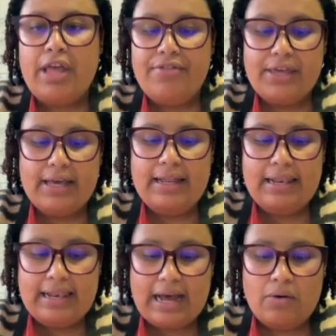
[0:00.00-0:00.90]
the
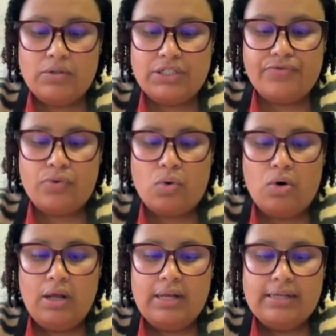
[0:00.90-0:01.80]
allowance
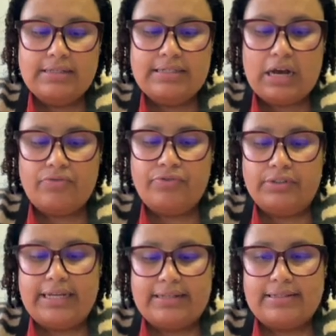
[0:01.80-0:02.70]
for doubtful
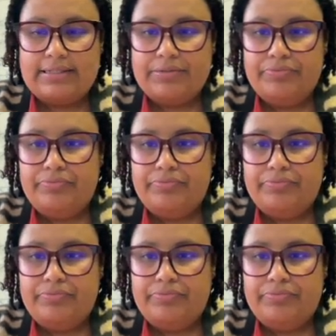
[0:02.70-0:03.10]
debts.